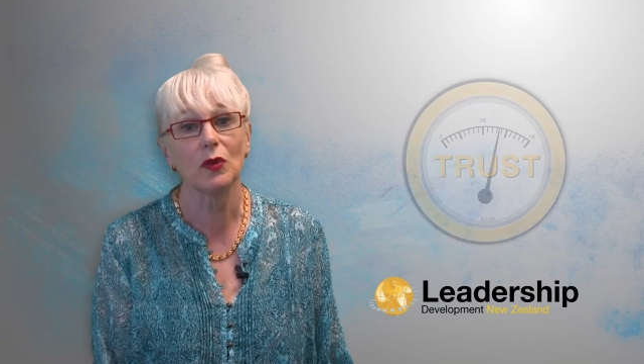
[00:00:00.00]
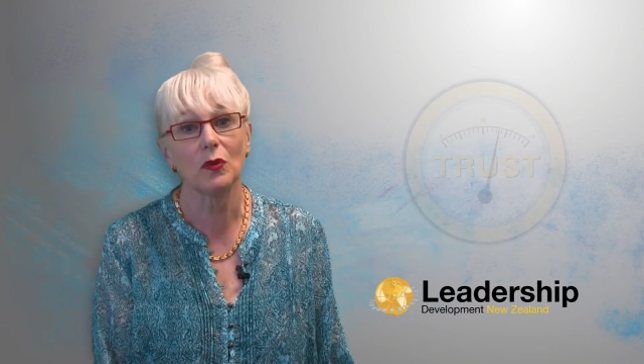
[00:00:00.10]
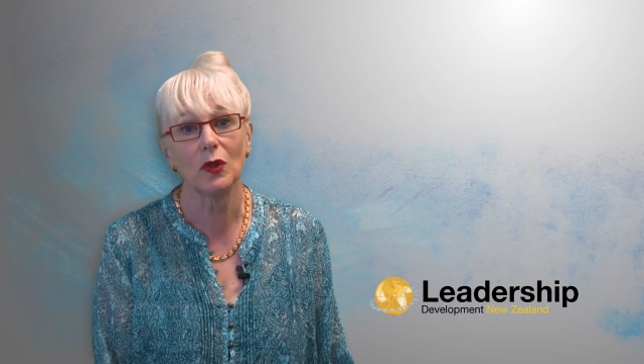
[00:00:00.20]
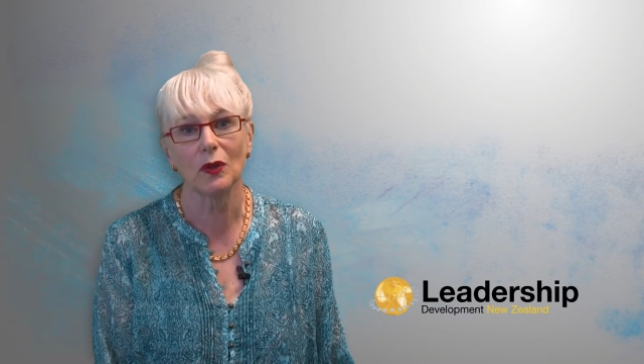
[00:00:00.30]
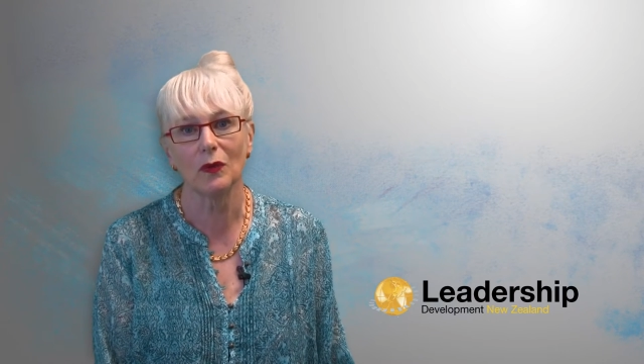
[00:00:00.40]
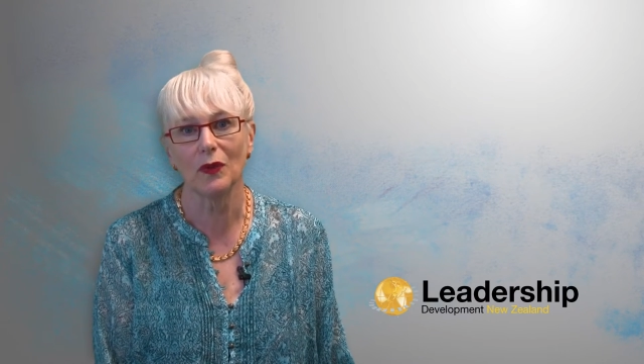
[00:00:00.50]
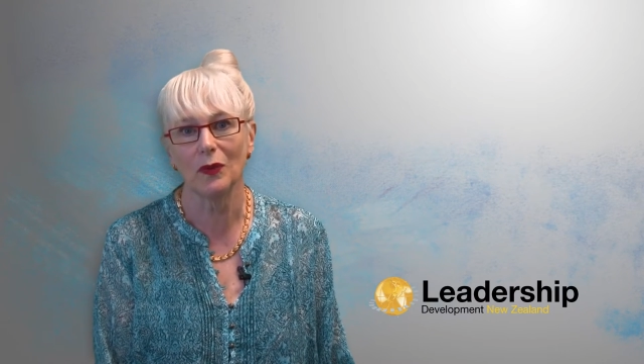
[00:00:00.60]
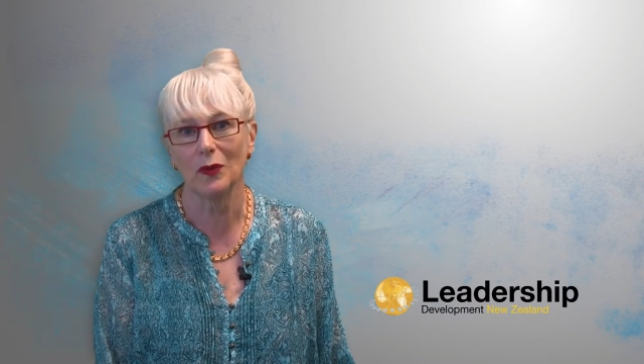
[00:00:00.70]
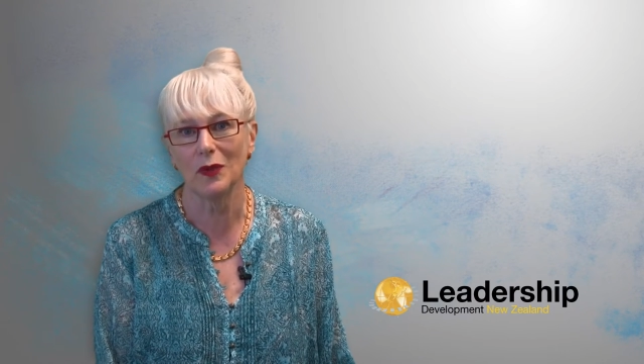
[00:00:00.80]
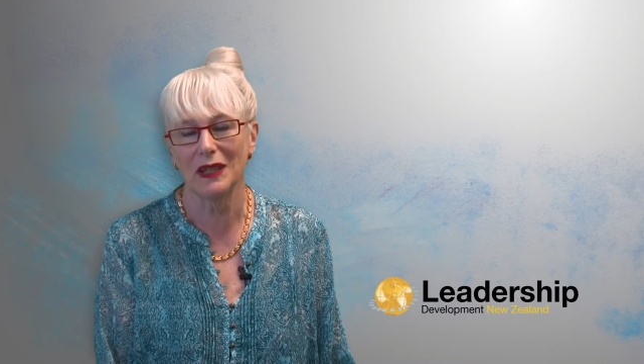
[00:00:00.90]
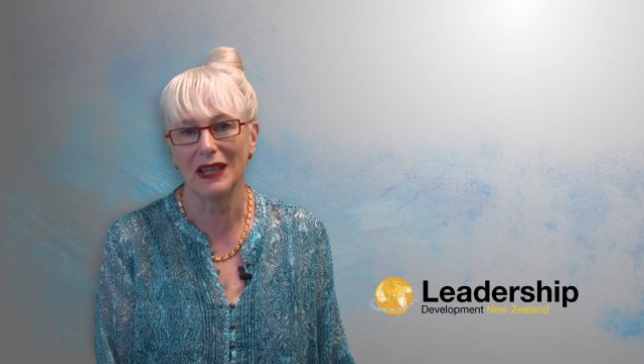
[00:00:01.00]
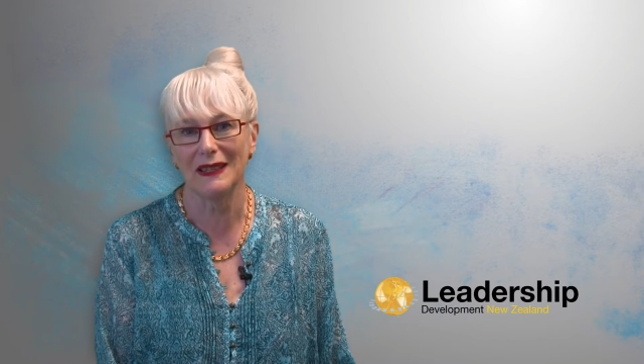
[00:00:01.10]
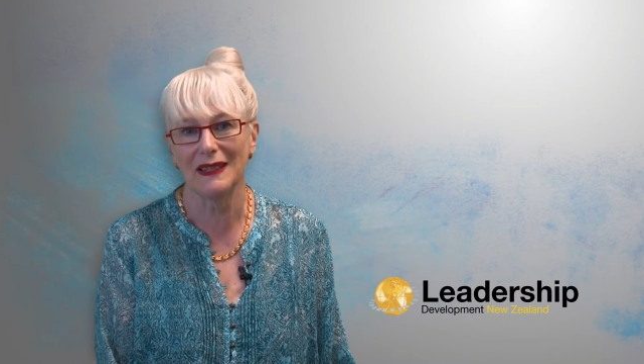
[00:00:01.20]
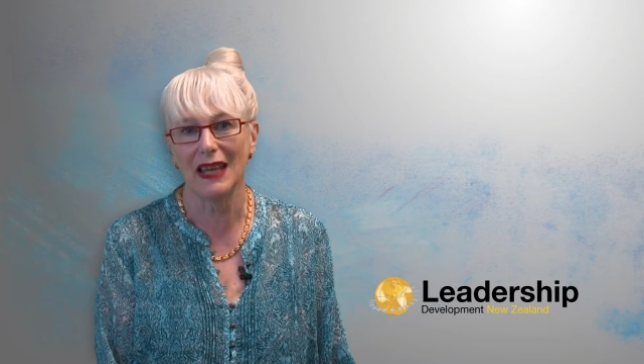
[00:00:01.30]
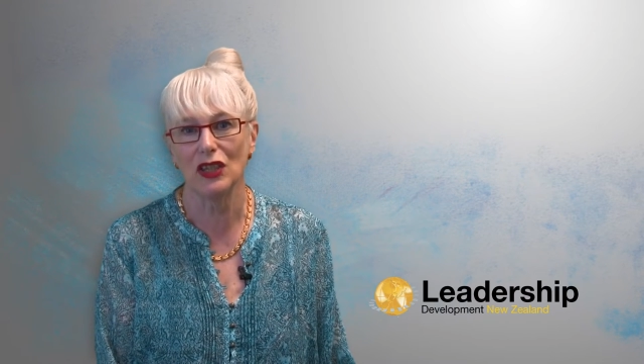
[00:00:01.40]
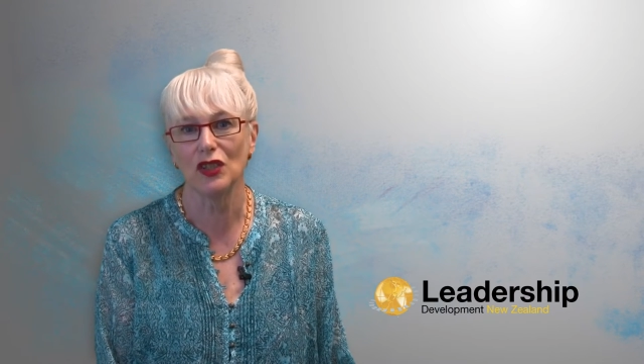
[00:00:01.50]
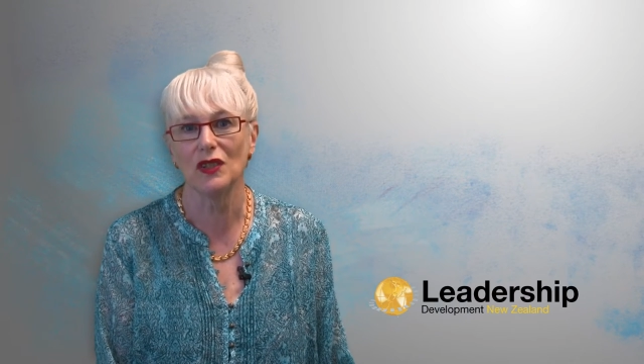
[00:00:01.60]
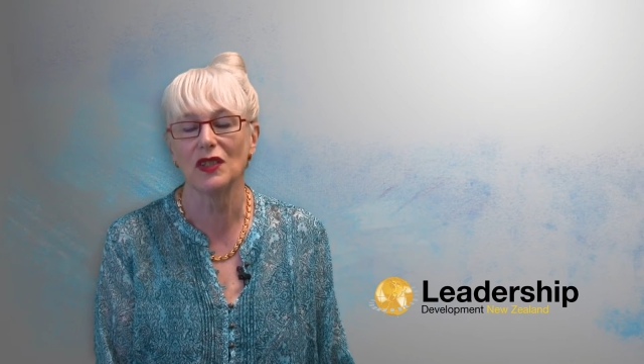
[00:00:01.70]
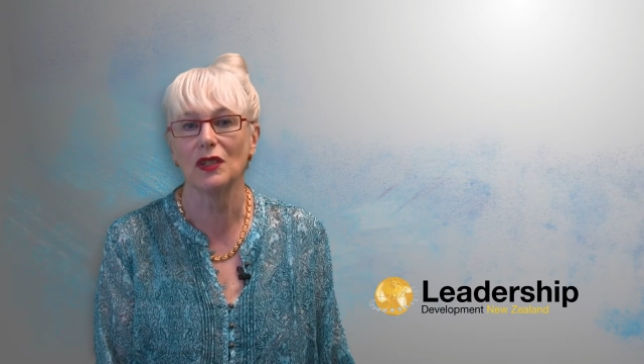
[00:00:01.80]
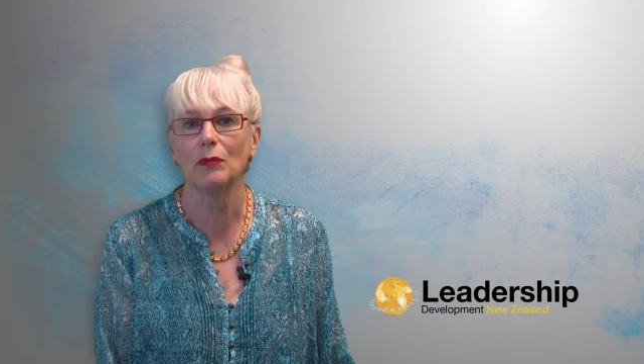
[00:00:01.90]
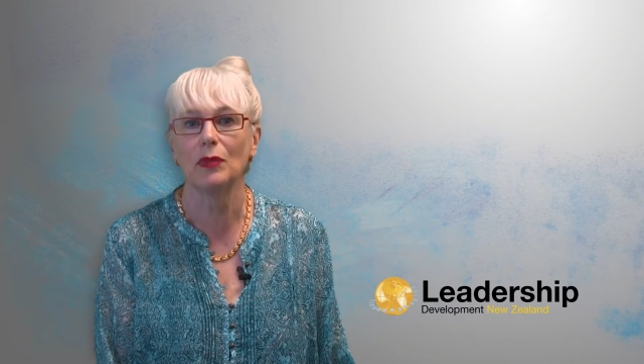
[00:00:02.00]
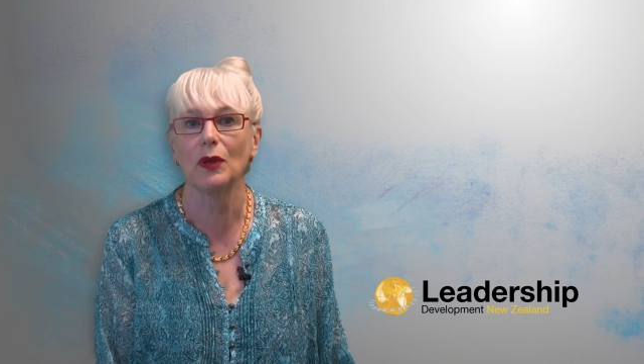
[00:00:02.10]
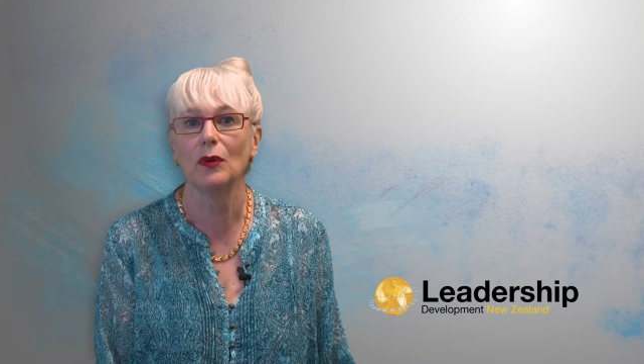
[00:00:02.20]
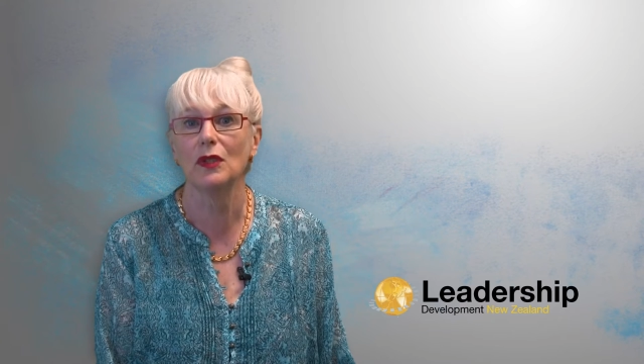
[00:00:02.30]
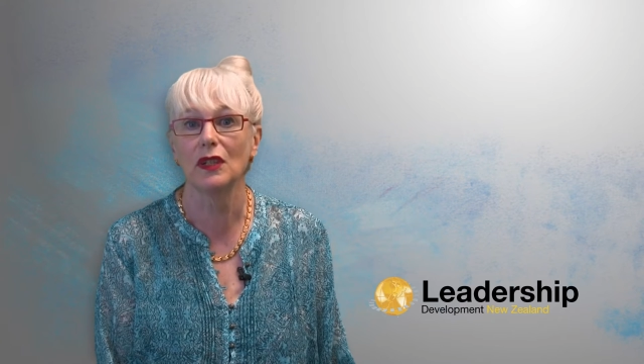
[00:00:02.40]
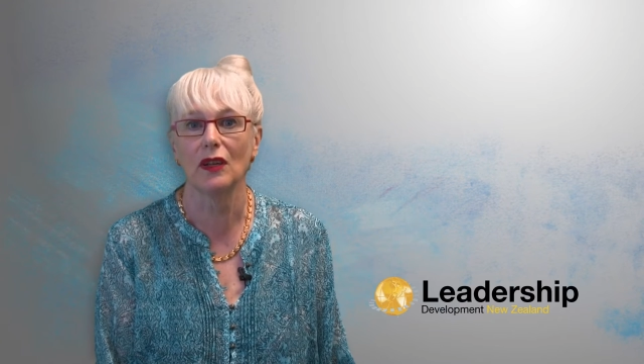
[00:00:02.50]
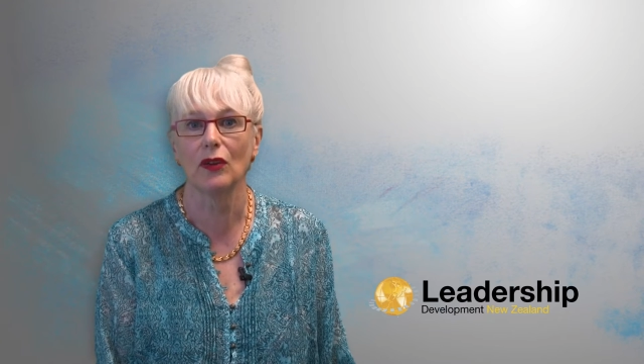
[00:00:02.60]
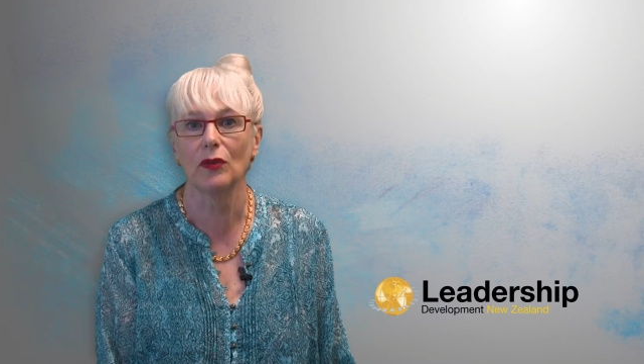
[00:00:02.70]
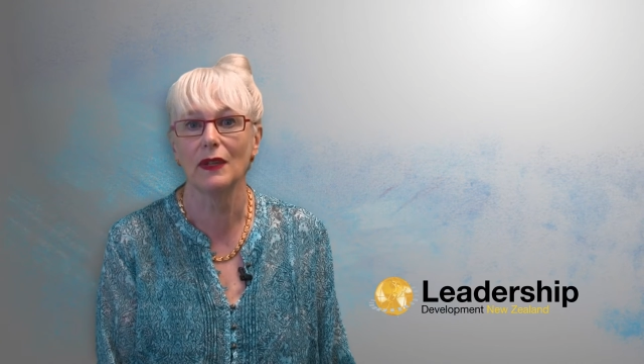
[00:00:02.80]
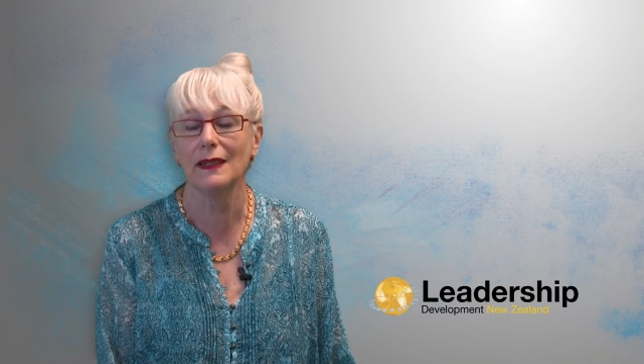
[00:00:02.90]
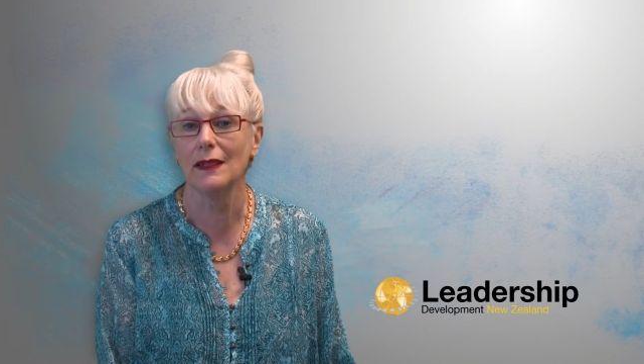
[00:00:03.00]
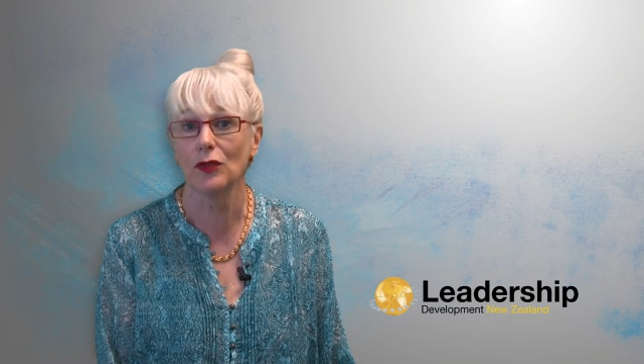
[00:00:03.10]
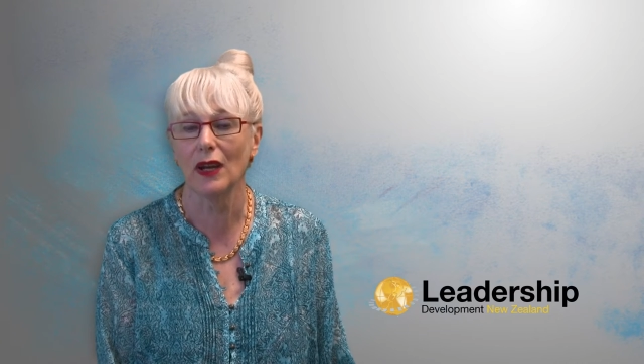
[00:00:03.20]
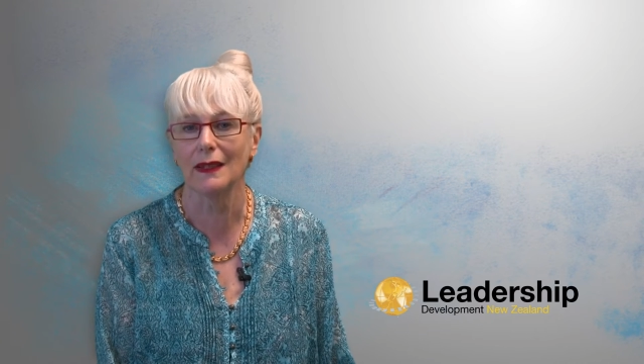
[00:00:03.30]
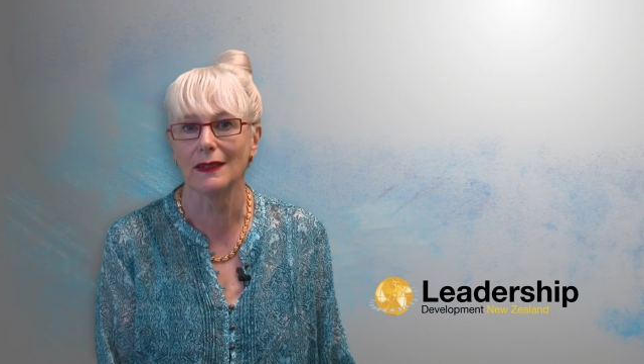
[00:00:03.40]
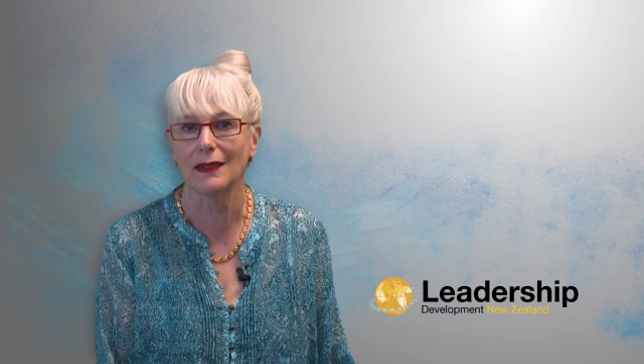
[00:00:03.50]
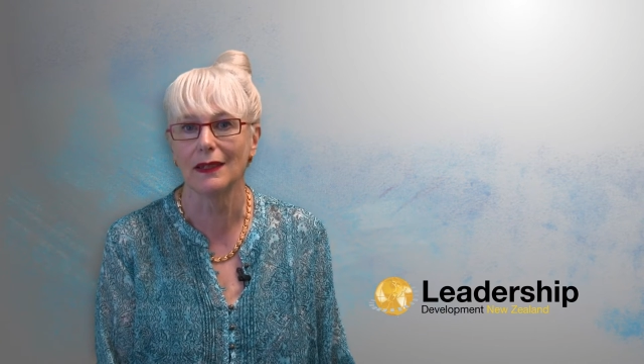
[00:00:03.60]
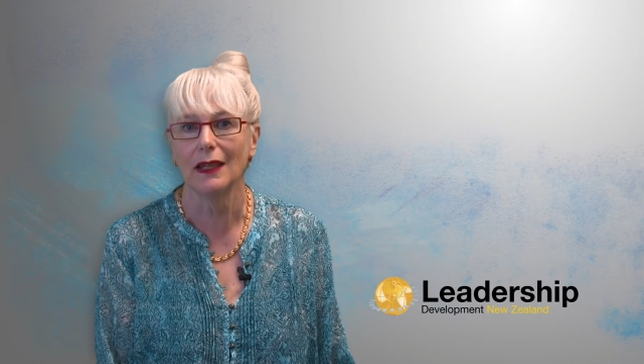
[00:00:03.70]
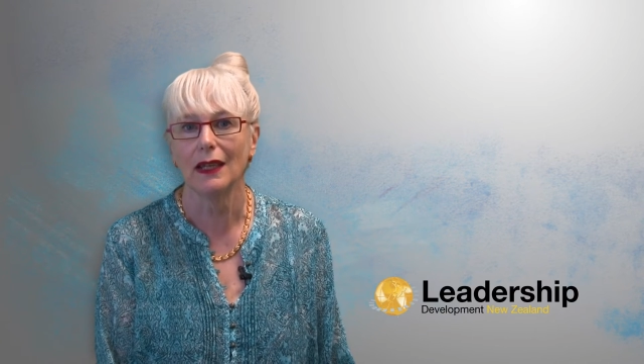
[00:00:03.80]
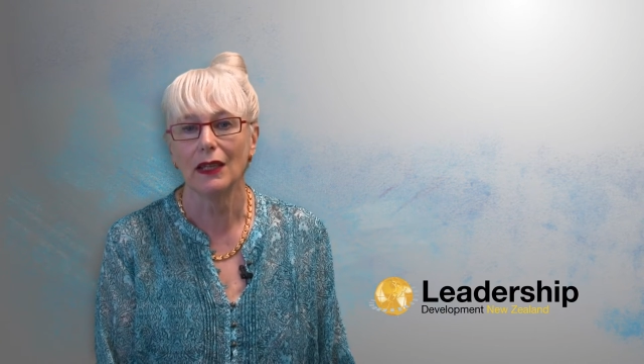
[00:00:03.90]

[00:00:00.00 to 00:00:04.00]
to work with organisations to build and increase trust,